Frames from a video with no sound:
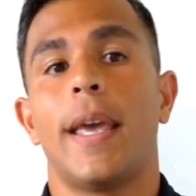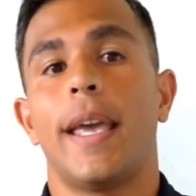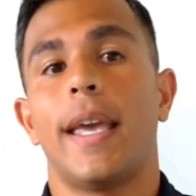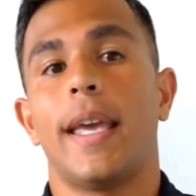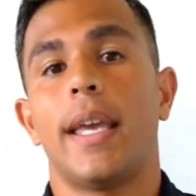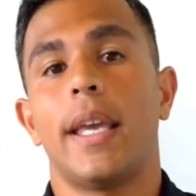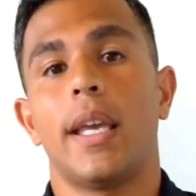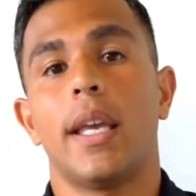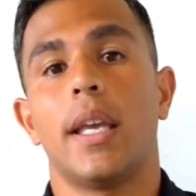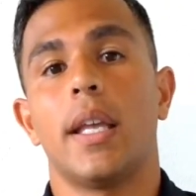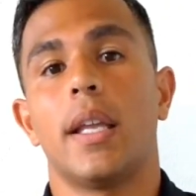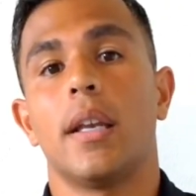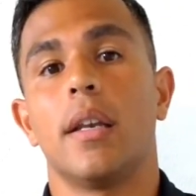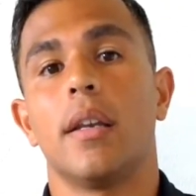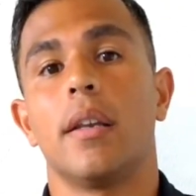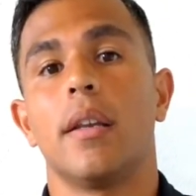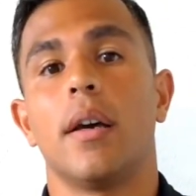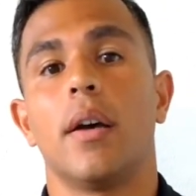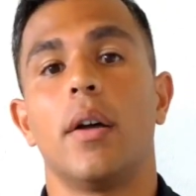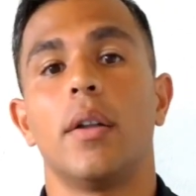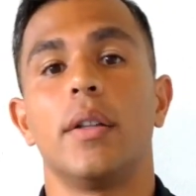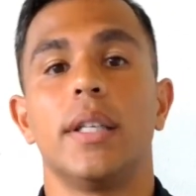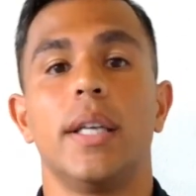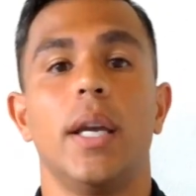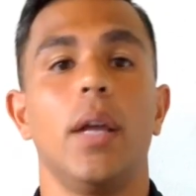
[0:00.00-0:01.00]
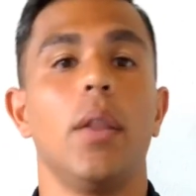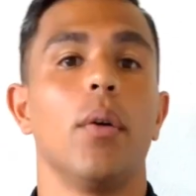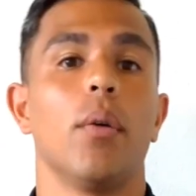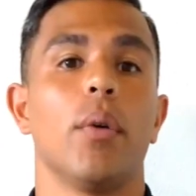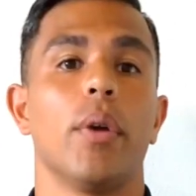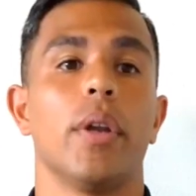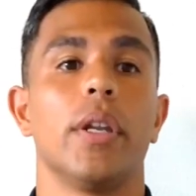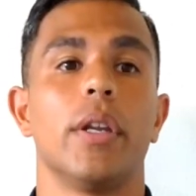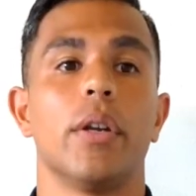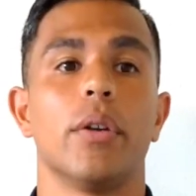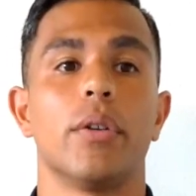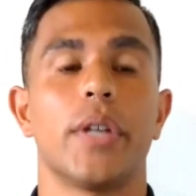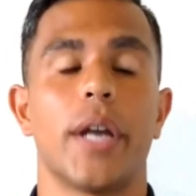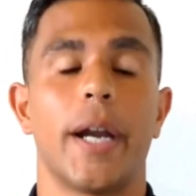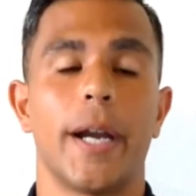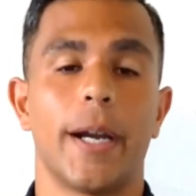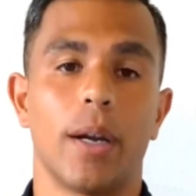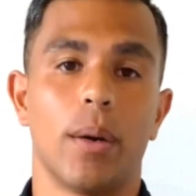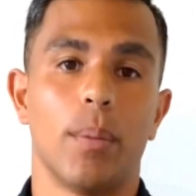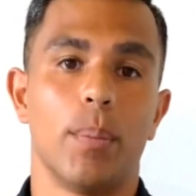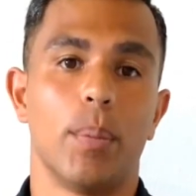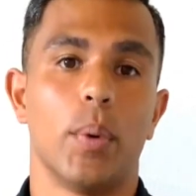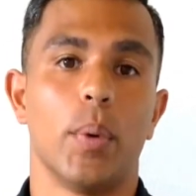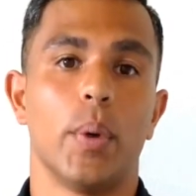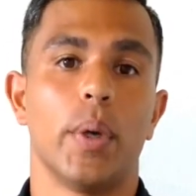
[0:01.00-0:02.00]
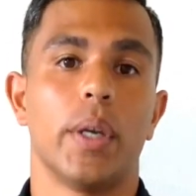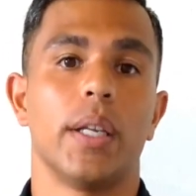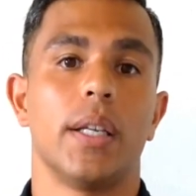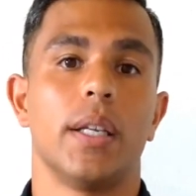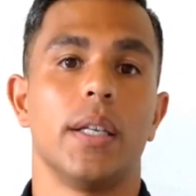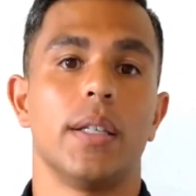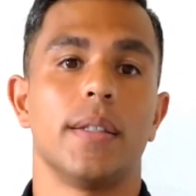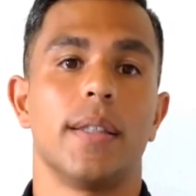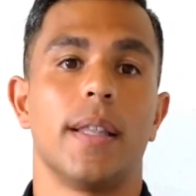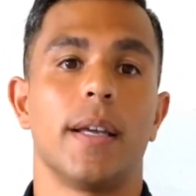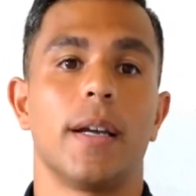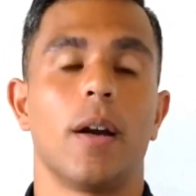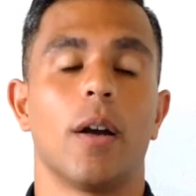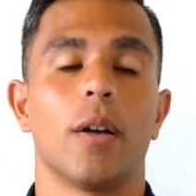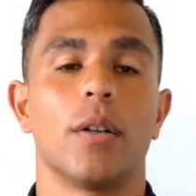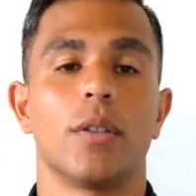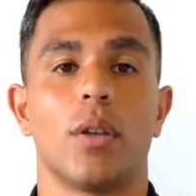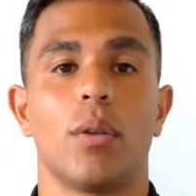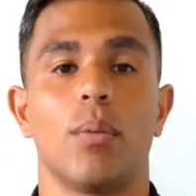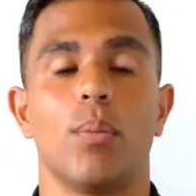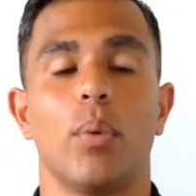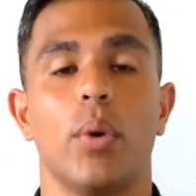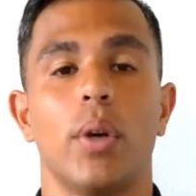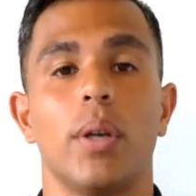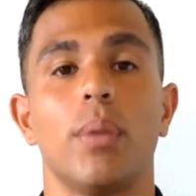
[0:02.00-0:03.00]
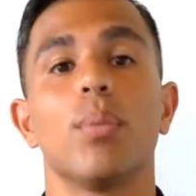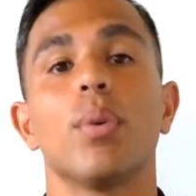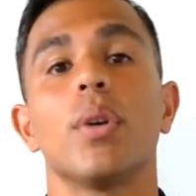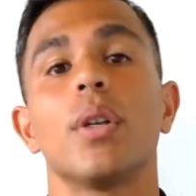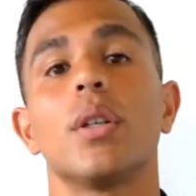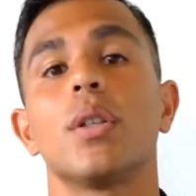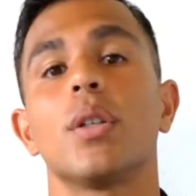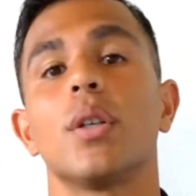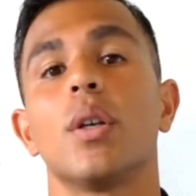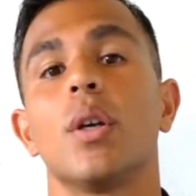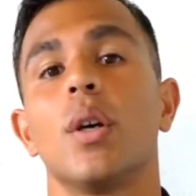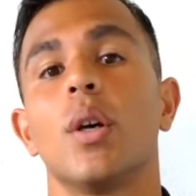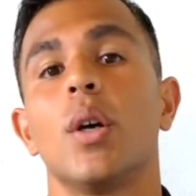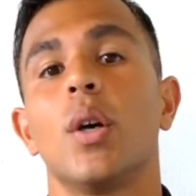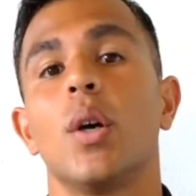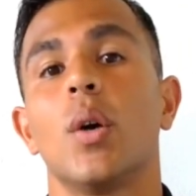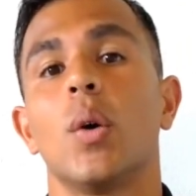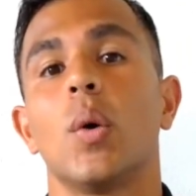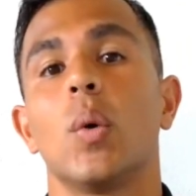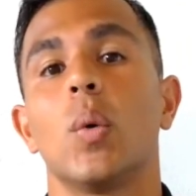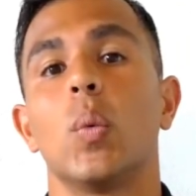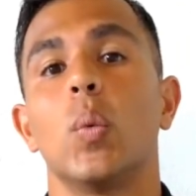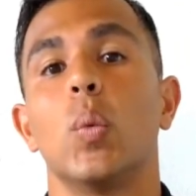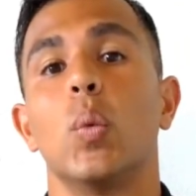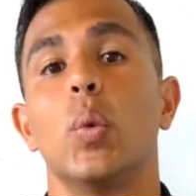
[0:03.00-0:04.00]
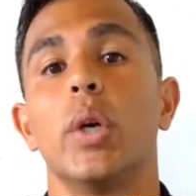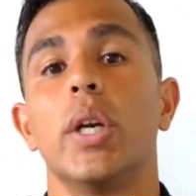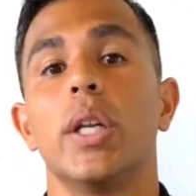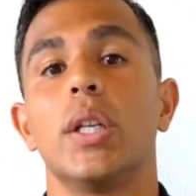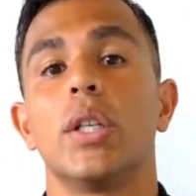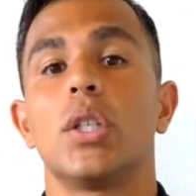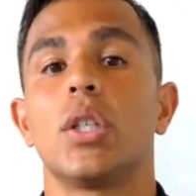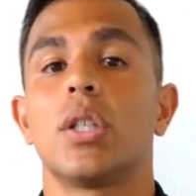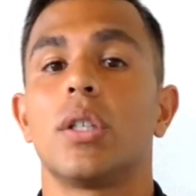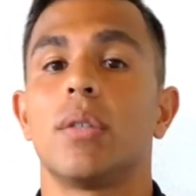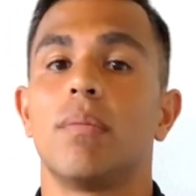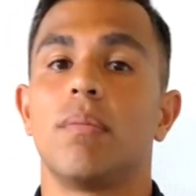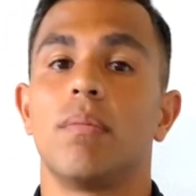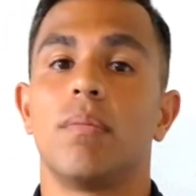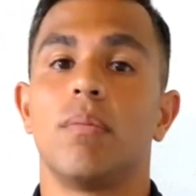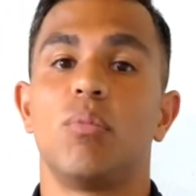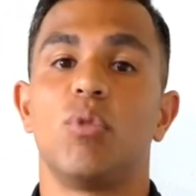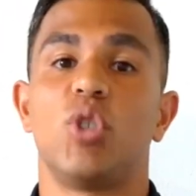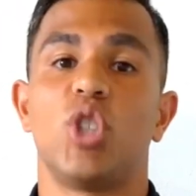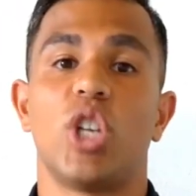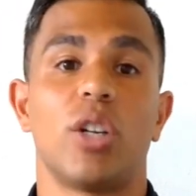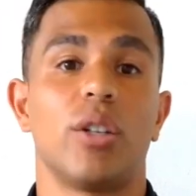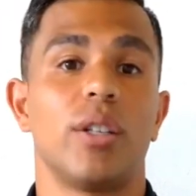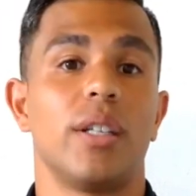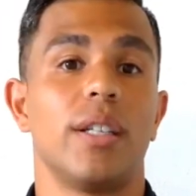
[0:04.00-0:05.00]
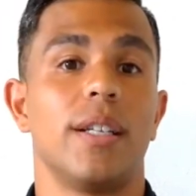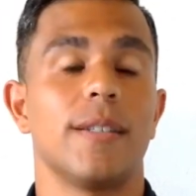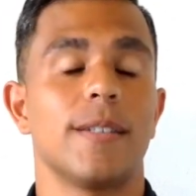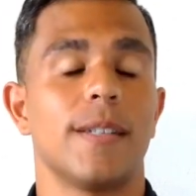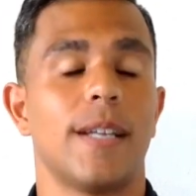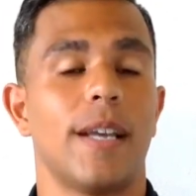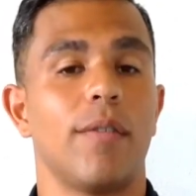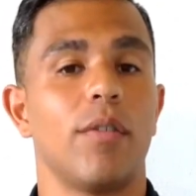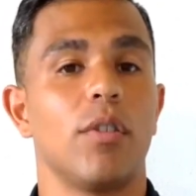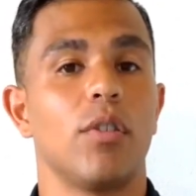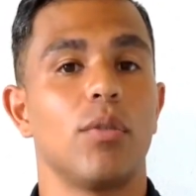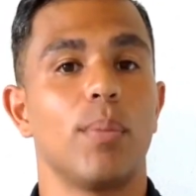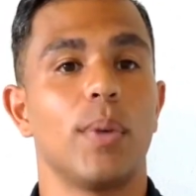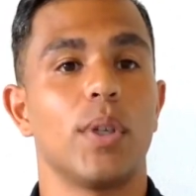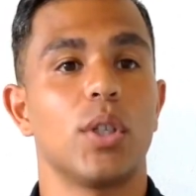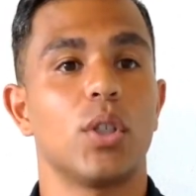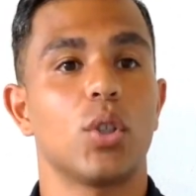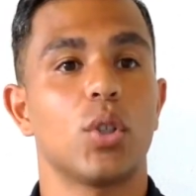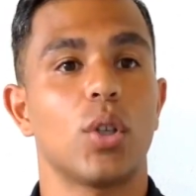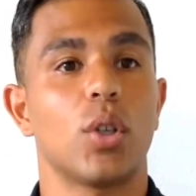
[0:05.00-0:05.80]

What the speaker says: And on the other end near Tiger Point is the Garcon Point Bridge, which generally doesn't have as much